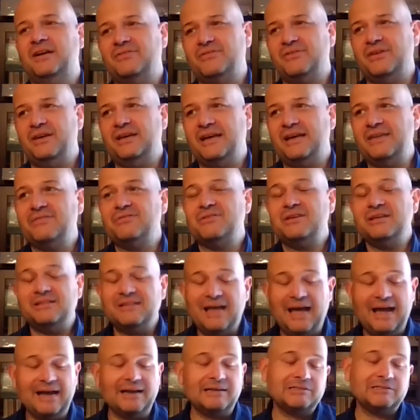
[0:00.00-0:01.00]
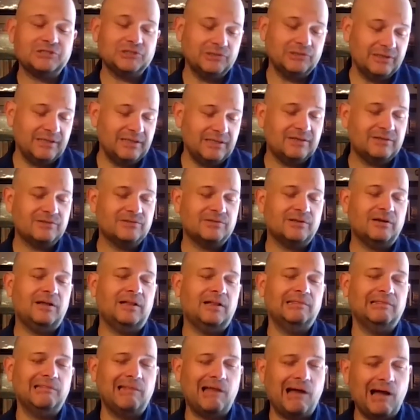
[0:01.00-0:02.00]
I th and I think actually
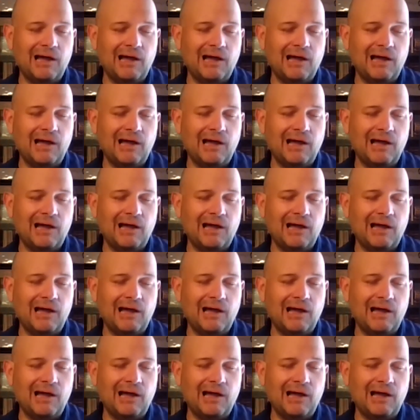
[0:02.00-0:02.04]
a